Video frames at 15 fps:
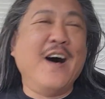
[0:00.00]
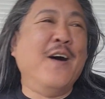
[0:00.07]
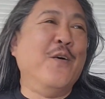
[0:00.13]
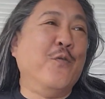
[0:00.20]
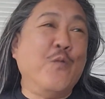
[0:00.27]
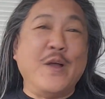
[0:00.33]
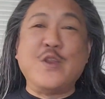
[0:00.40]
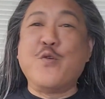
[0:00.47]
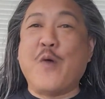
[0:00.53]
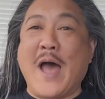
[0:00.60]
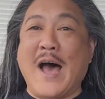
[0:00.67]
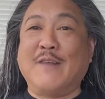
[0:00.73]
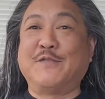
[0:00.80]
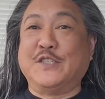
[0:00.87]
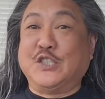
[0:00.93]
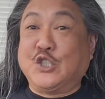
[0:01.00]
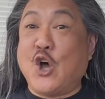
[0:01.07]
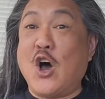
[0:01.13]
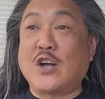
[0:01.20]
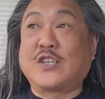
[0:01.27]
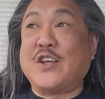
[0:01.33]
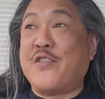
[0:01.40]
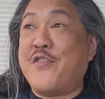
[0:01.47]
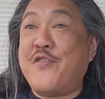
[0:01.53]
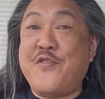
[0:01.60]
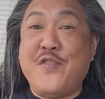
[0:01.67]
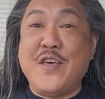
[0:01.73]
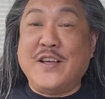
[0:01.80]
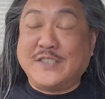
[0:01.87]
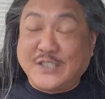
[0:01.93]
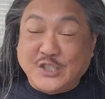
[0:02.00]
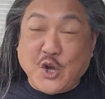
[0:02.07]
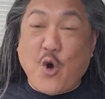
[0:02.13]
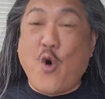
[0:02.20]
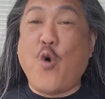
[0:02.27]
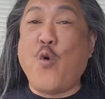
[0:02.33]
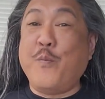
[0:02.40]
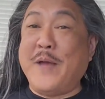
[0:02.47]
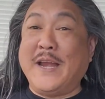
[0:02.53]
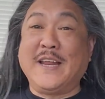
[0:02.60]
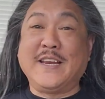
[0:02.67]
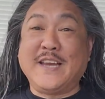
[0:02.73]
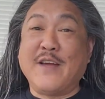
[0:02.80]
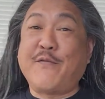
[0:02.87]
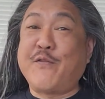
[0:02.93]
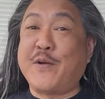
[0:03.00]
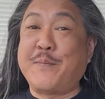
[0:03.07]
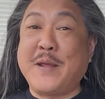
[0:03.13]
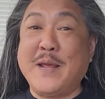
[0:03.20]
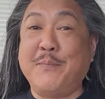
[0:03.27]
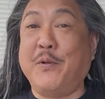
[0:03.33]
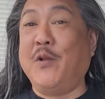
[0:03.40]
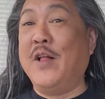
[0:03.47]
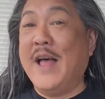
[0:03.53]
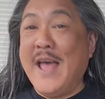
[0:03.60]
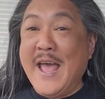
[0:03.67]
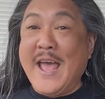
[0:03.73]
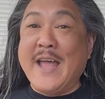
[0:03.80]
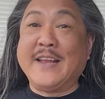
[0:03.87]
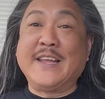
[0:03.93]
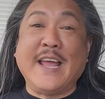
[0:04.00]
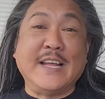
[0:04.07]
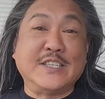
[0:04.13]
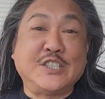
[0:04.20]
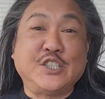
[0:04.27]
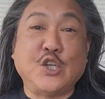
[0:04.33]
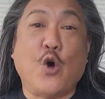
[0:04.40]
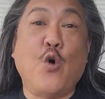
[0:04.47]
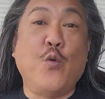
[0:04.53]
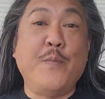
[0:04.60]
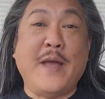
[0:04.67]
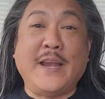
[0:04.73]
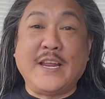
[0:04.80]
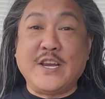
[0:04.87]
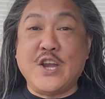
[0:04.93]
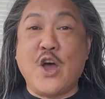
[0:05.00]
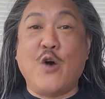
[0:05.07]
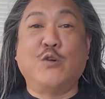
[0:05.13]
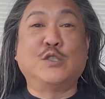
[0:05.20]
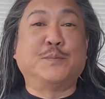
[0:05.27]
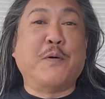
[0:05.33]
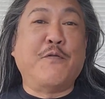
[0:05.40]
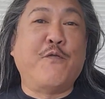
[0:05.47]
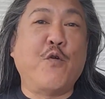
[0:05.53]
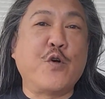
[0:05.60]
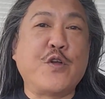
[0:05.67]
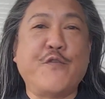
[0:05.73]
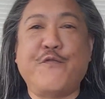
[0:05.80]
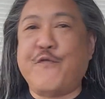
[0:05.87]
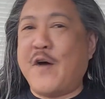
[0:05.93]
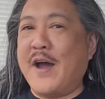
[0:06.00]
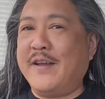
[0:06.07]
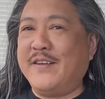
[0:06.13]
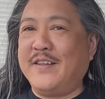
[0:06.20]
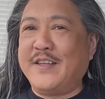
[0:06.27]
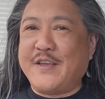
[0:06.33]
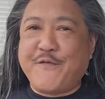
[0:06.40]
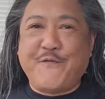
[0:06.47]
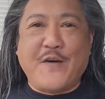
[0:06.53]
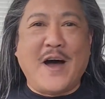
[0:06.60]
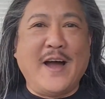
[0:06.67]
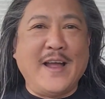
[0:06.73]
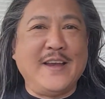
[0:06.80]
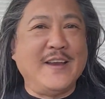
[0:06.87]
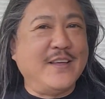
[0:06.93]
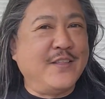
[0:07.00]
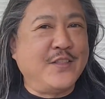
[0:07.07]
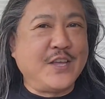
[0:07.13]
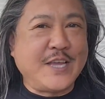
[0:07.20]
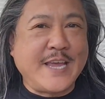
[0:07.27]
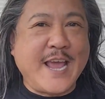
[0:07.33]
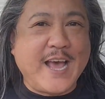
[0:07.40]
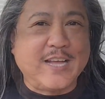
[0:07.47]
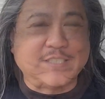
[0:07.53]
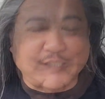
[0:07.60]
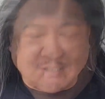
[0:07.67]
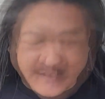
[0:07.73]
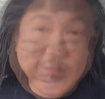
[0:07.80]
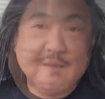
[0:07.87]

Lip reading: when you have to talk to so many different people and get so many no's before you finally find the yes.